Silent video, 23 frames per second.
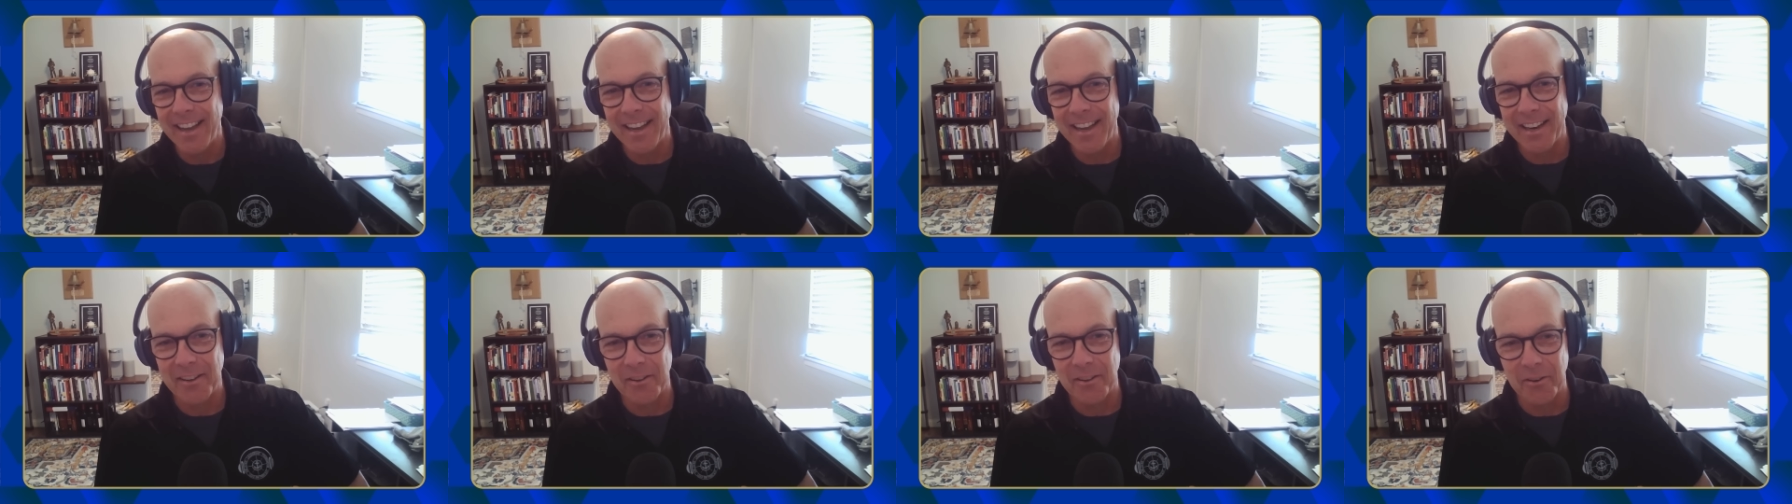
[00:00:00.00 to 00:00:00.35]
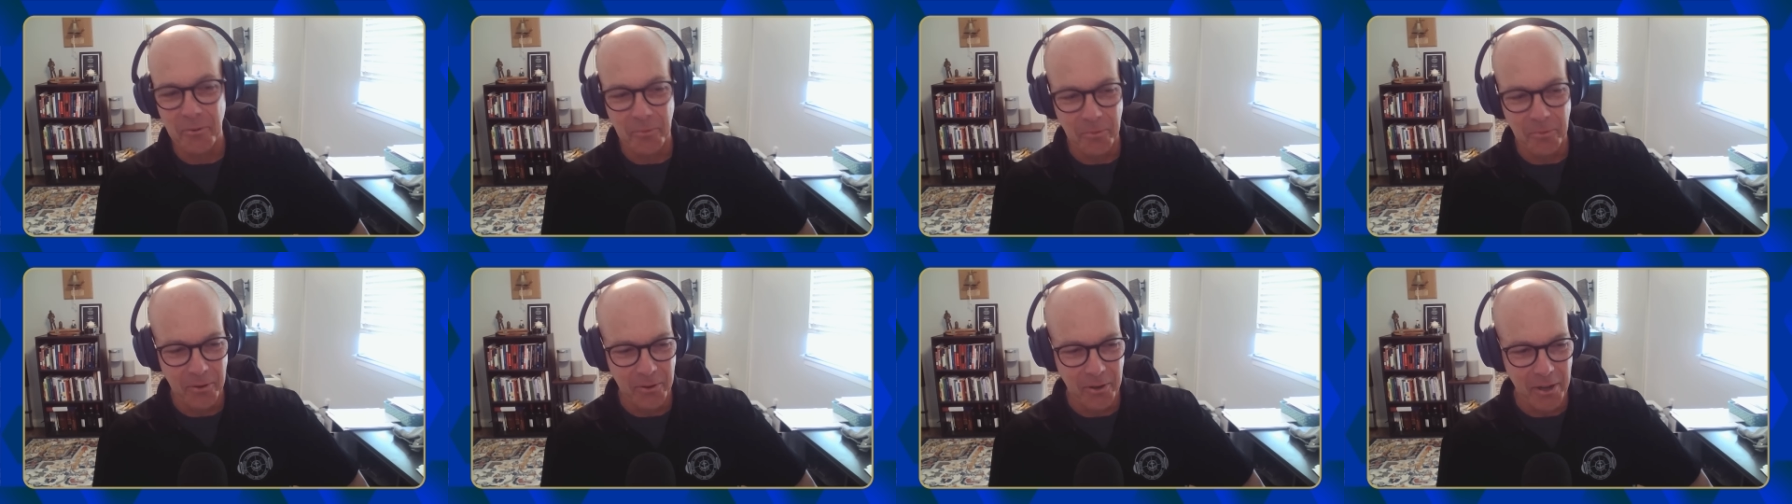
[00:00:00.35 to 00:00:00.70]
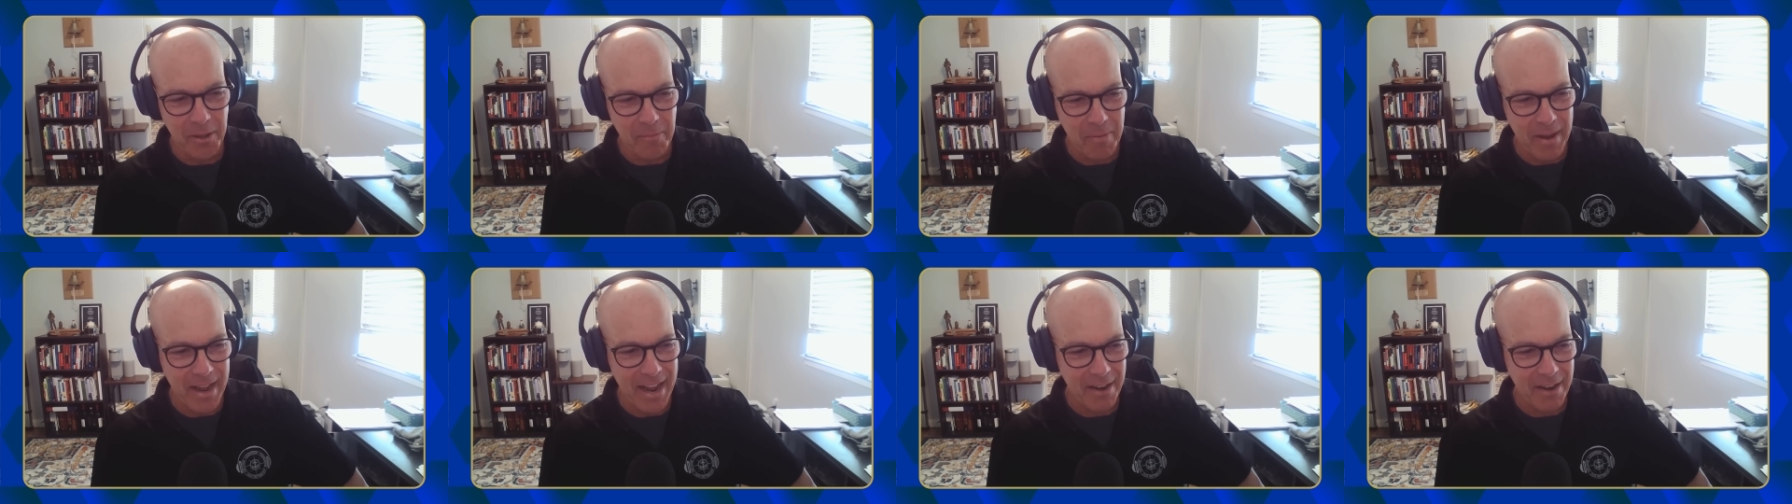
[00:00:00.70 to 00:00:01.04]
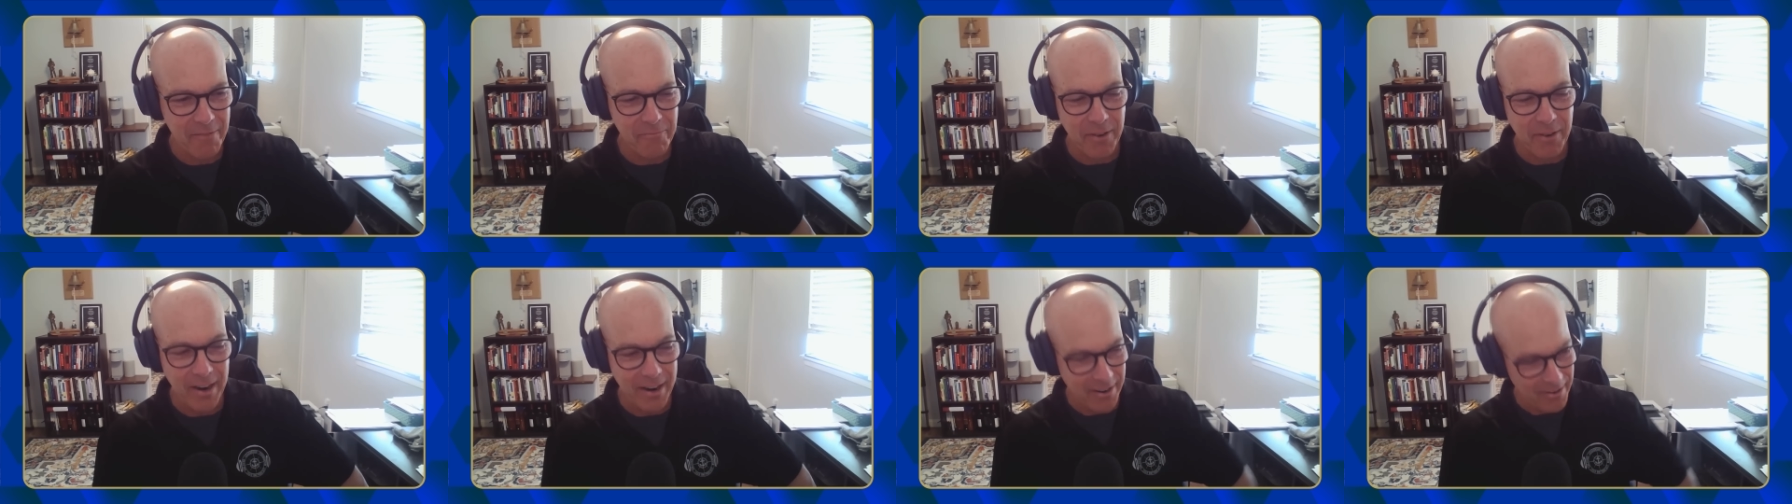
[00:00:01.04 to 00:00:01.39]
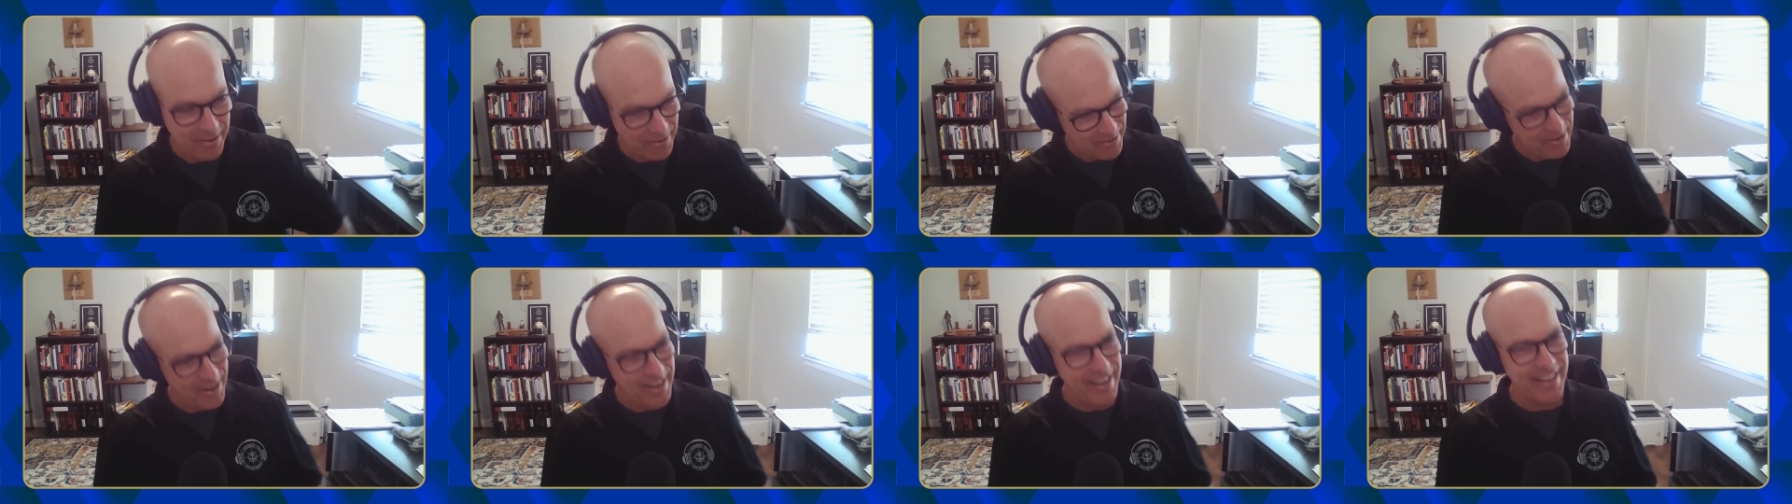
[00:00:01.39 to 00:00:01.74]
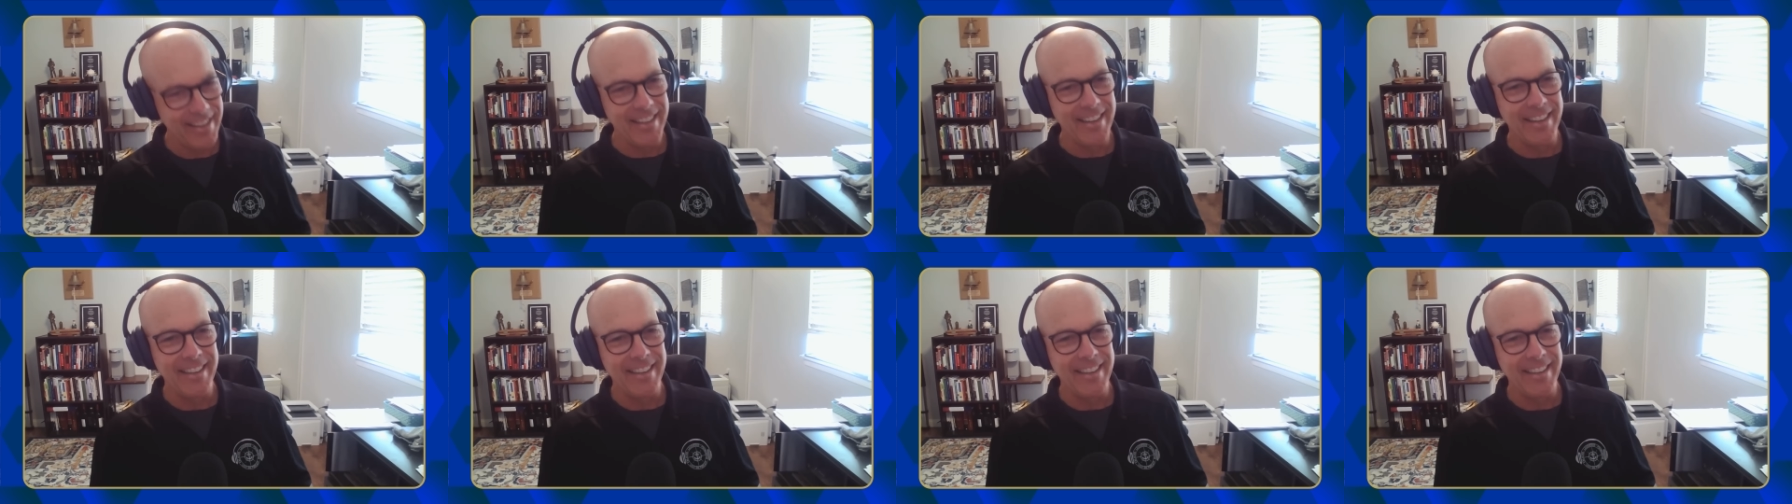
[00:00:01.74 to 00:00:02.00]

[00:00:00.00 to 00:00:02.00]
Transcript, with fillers: could have really backfired. I'm glad